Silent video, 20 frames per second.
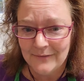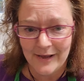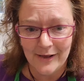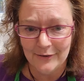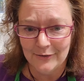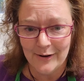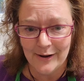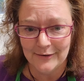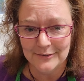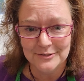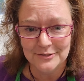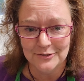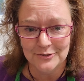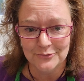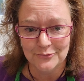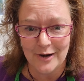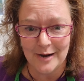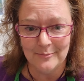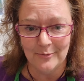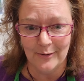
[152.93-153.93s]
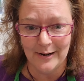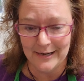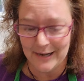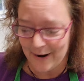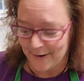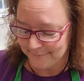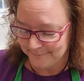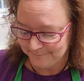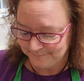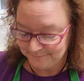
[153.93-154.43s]
don't know how else to describe it right
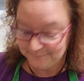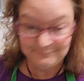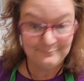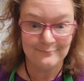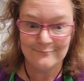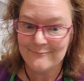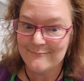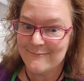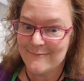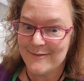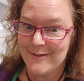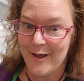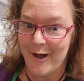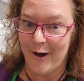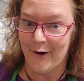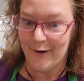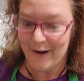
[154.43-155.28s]
now. All